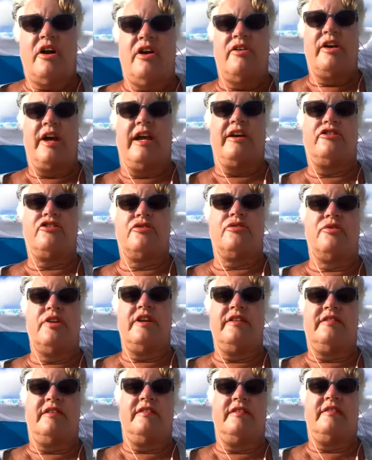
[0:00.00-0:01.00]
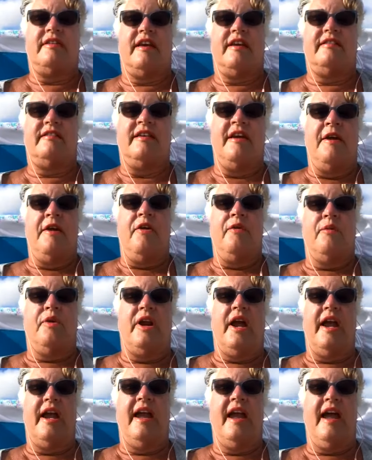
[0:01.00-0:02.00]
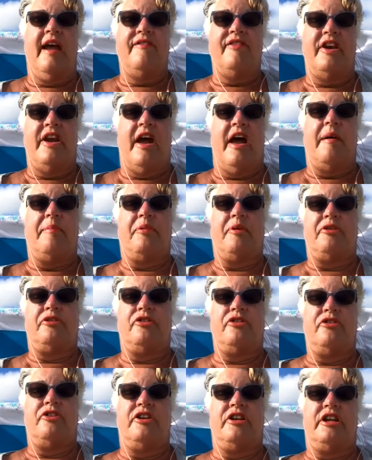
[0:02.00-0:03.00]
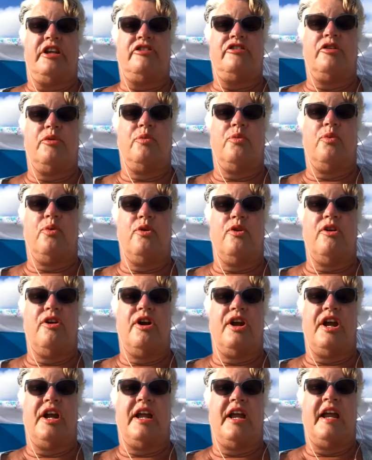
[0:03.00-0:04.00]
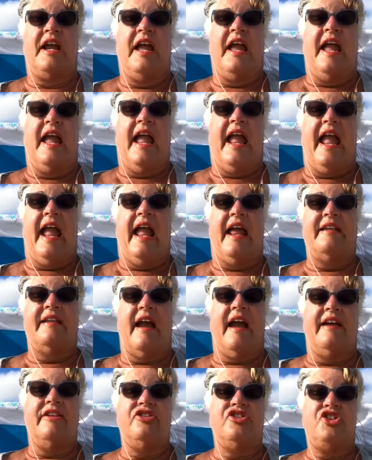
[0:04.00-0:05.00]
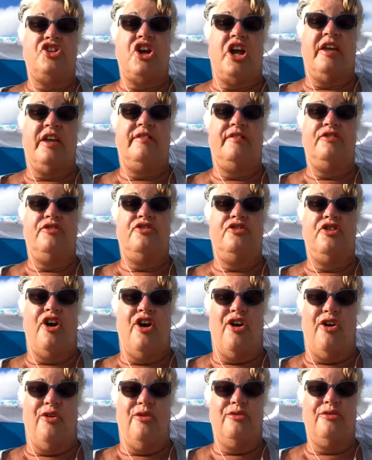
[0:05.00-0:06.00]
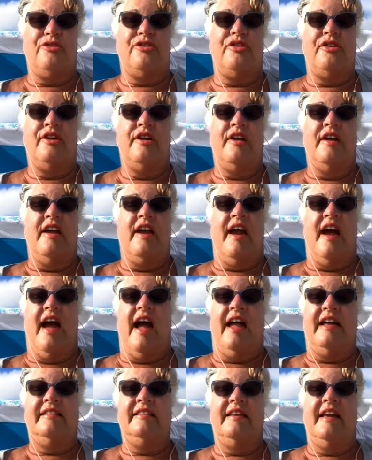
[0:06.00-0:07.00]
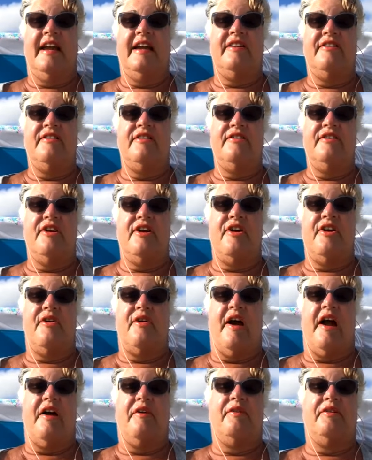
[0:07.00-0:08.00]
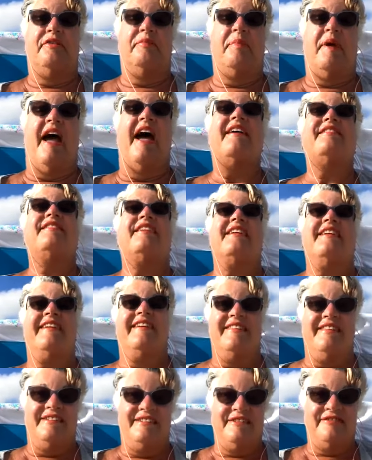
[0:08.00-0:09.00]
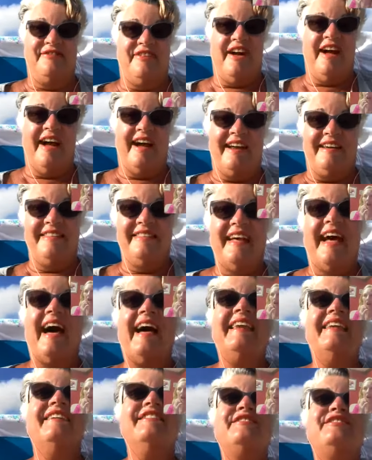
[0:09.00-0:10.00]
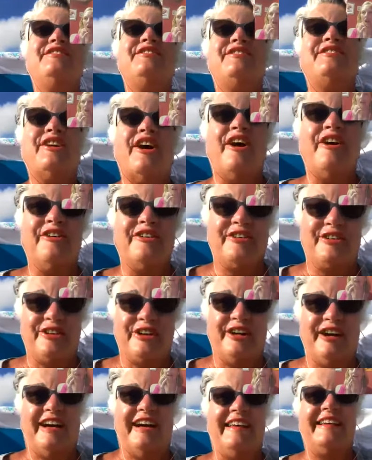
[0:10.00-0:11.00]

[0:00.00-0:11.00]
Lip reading: okay, Teresa says, when I have an opportunity to worry and I just don't, I later know I was basking in the divine. That is so good.